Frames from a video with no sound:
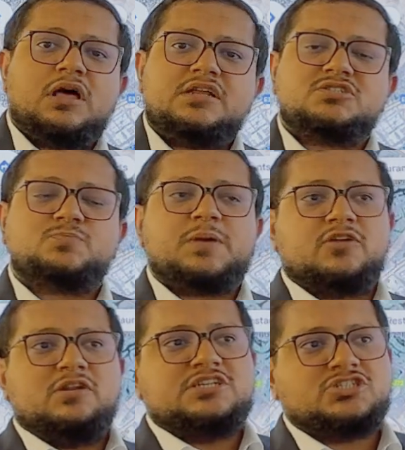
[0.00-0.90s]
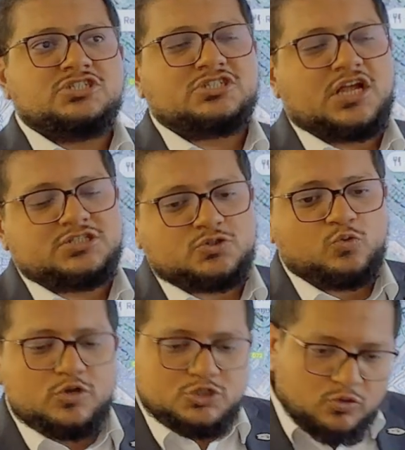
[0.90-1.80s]
our speculations as to
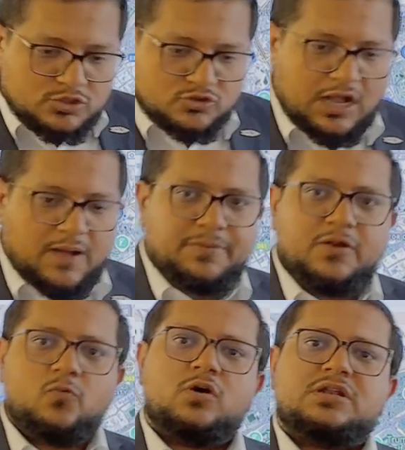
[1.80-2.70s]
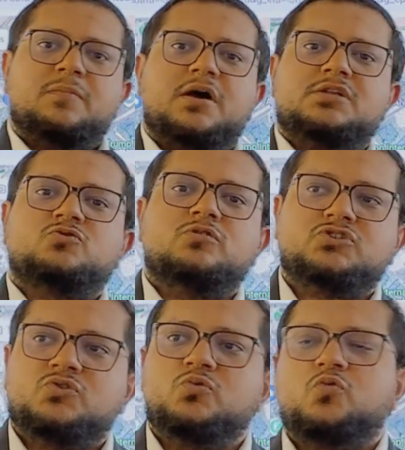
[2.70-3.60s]
what's going to happen, what Emaar is going
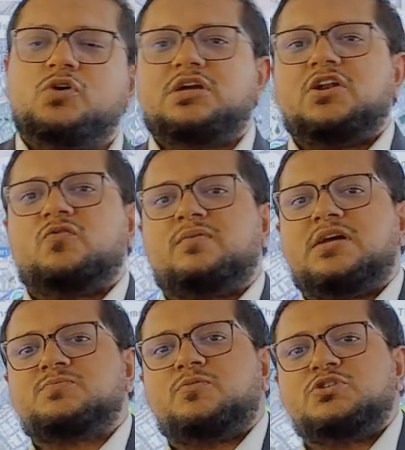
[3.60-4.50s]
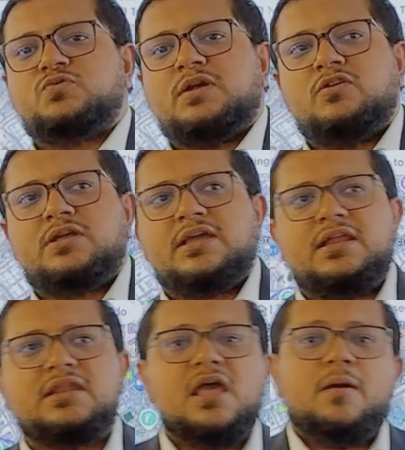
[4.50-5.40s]
to do, what kind of price points we are looking
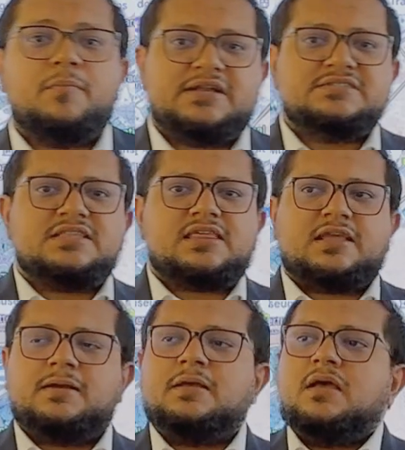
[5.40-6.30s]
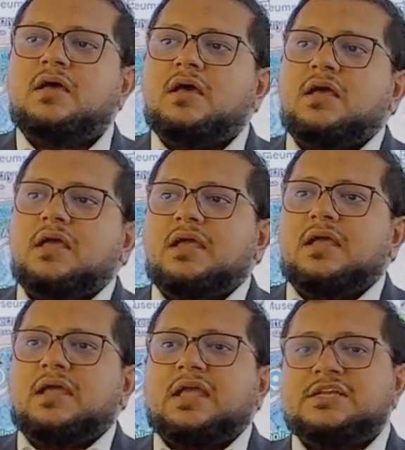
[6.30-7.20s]
at. But here's the thing,
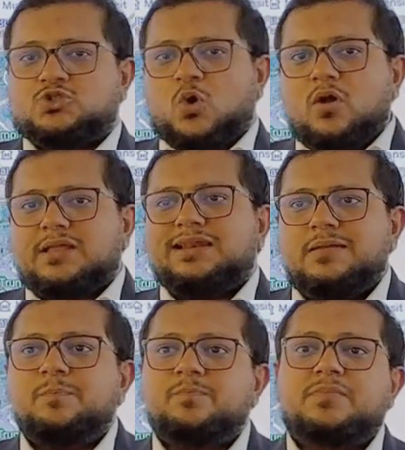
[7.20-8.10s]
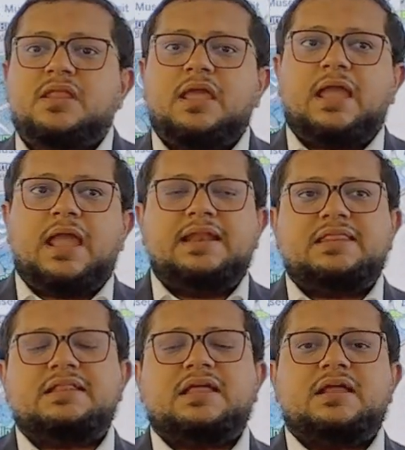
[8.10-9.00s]
historically,
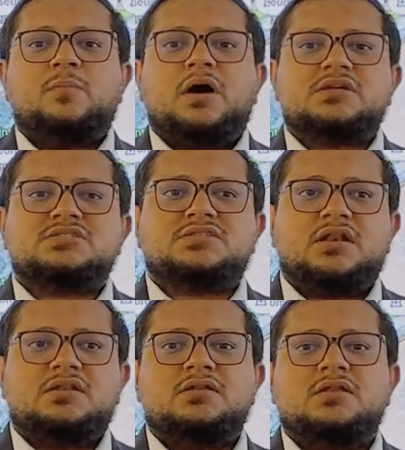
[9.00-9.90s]
anything that Emaar has done,